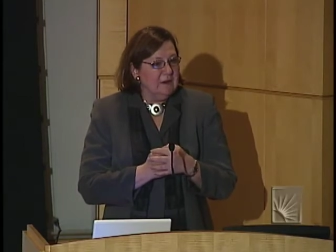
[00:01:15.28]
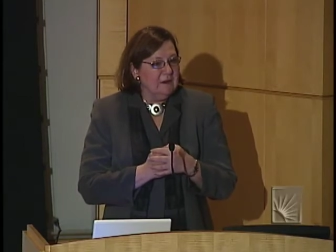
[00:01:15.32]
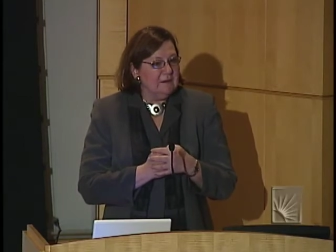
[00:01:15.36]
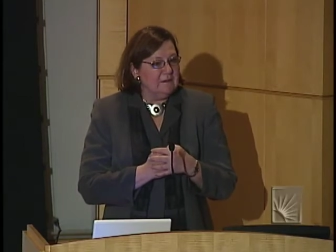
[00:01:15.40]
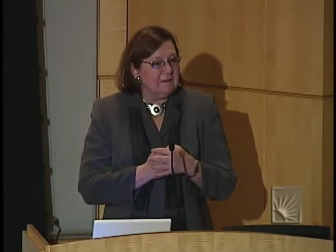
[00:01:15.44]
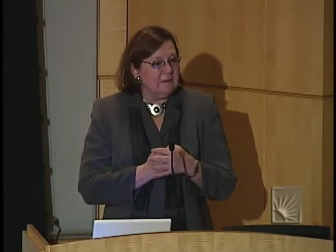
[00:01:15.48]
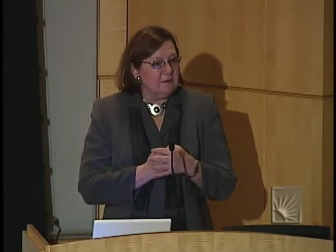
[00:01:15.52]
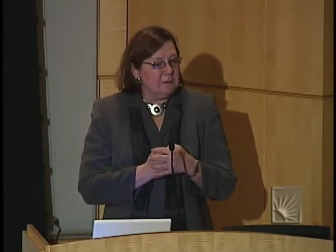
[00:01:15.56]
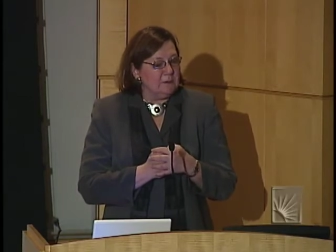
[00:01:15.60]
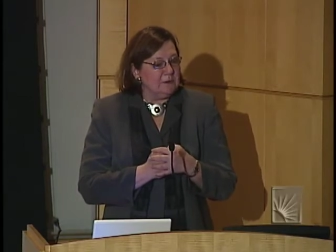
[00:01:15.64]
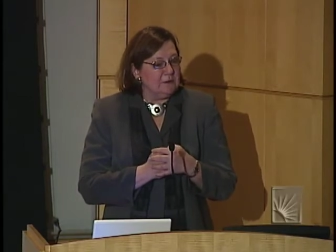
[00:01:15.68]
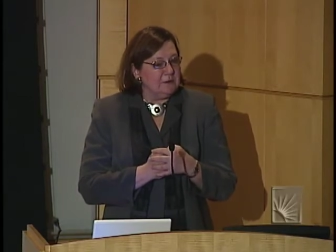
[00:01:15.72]

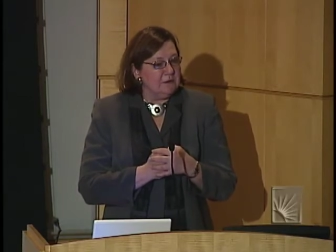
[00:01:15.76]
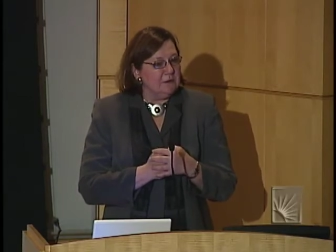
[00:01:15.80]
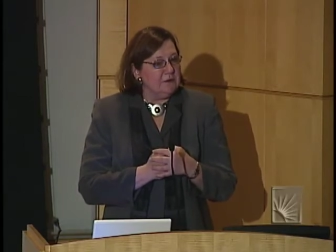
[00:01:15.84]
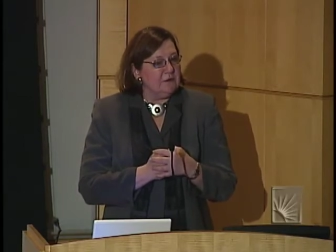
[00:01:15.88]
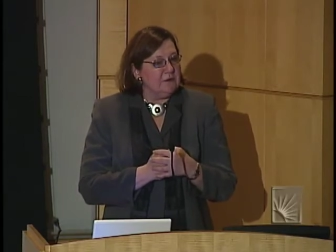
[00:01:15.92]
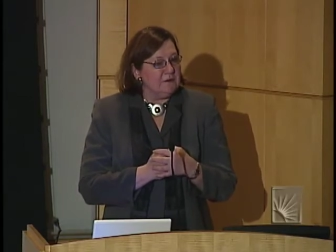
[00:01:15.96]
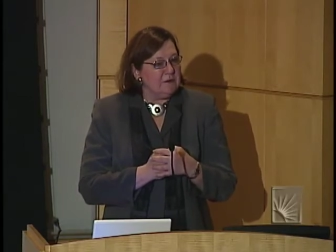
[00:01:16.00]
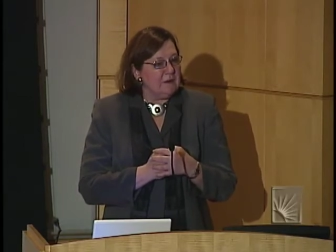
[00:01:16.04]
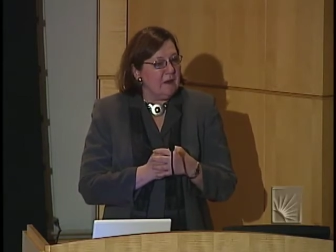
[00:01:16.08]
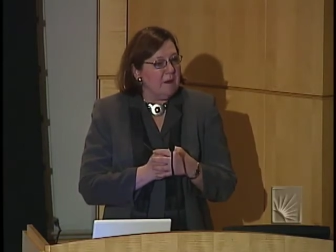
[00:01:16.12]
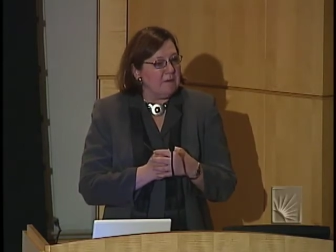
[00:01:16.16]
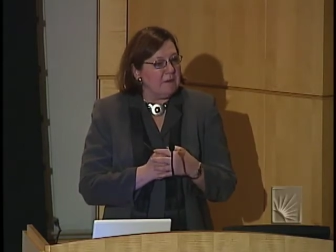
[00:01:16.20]
is to
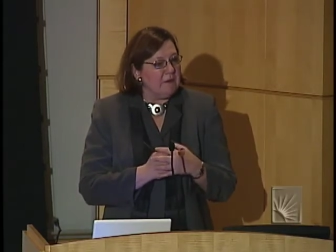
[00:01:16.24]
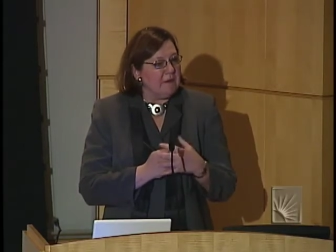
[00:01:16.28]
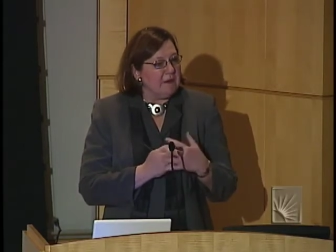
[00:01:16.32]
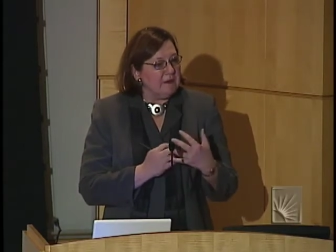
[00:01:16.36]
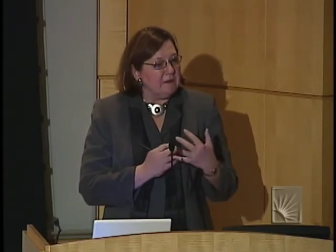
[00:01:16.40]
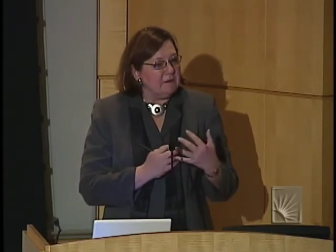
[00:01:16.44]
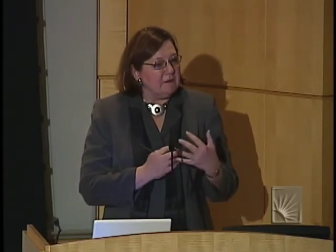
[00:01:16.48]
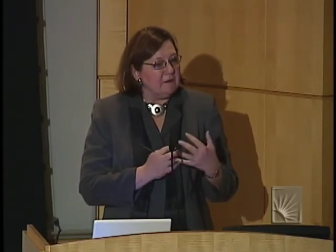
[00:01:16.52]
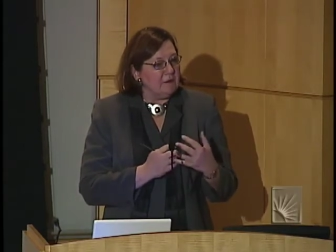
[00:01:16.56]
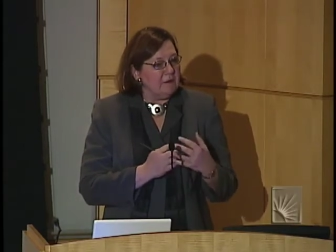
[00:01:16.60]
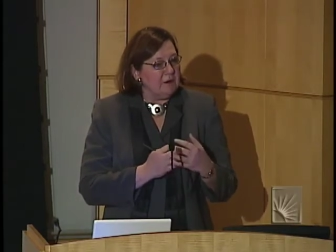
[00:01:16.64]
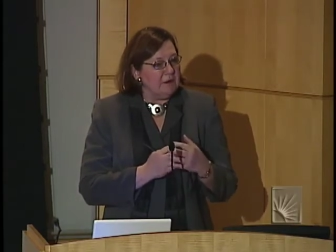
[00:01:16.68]
produce something
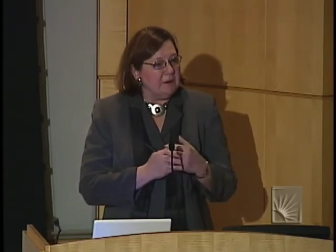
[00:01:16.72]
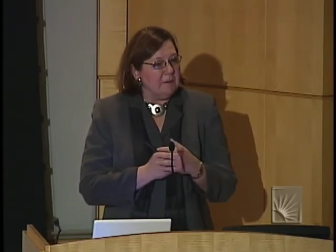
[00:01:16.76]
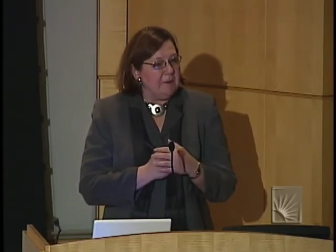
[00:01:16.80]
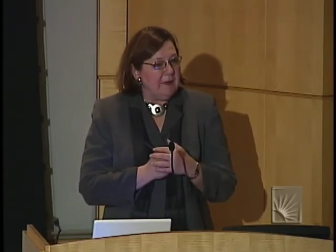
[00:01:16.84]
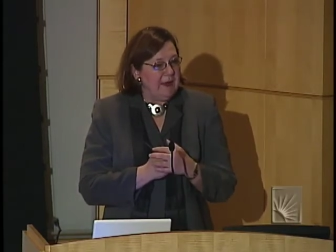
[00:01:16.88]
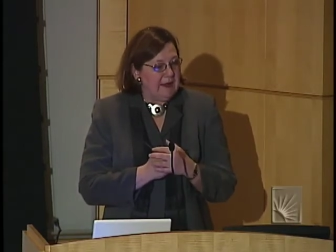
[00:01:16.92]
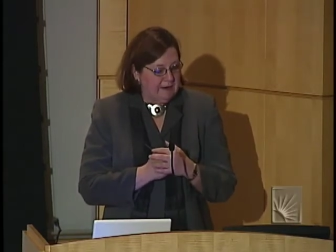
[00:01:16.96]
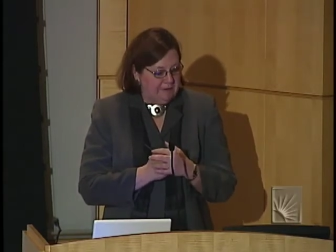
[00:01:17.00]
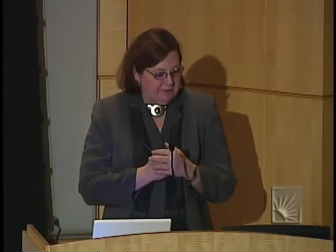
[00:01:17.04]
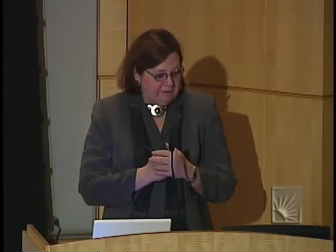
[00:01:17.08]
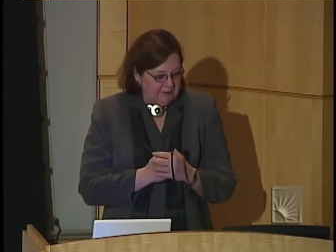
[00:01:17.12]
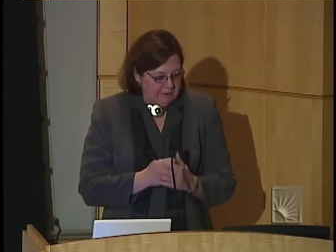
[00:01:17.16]
that's going to
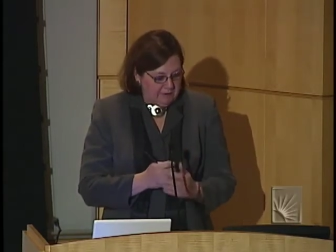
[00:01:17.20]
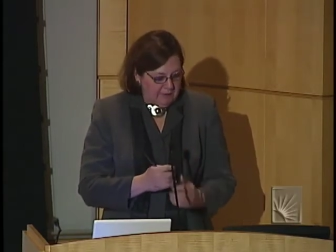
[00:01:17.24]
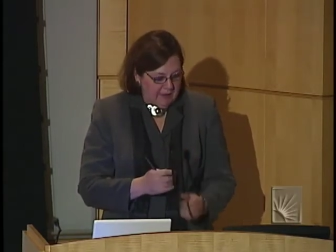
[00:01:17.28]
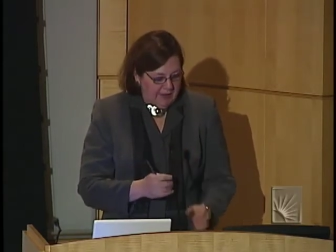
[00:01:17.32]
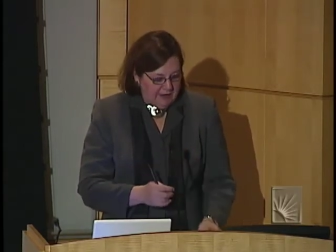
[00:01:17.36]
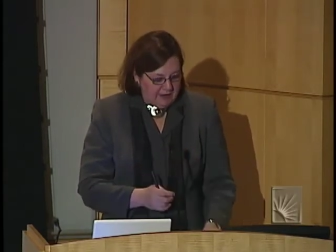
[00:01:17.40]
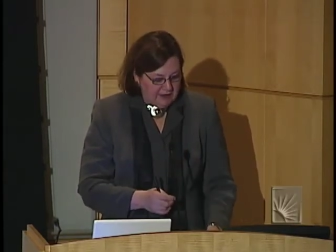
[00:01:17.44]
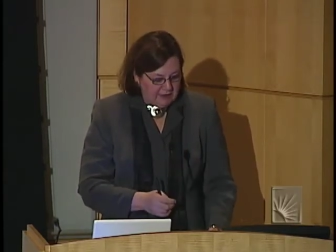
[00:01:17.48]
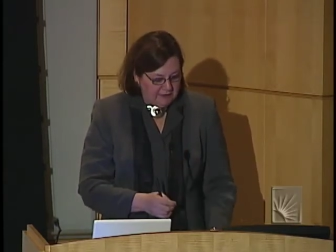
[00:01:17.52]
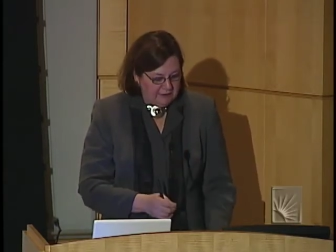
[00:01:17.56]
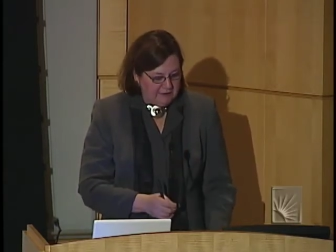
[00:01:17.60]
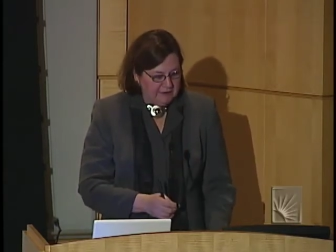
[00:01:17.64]
benefit
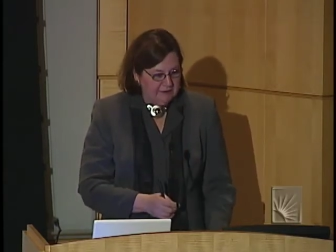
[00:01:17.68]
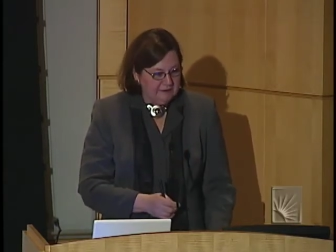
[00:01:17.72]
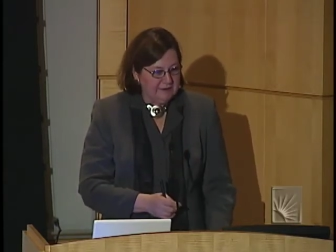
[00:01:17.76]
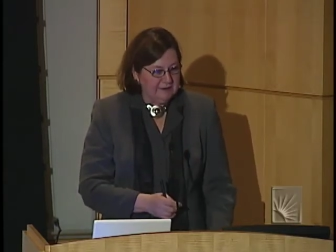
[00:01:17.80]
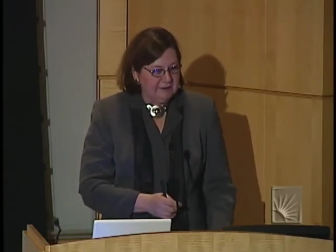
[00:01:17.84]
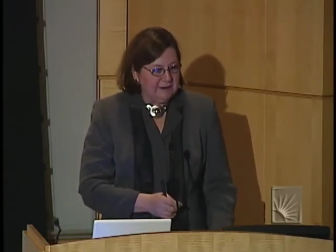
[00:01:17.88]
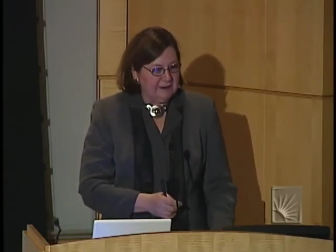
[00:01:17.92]
patients.